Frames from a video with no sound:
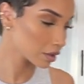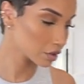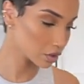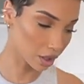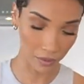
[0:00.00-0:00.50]

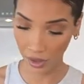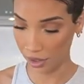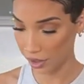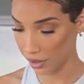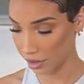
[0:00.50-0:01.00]

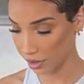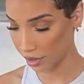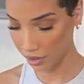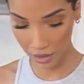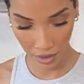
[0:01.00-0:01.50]
strawberries,
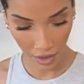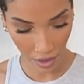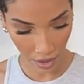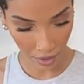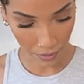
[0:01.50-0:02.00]

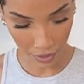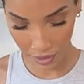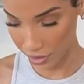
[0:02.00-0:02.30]
I'm gonna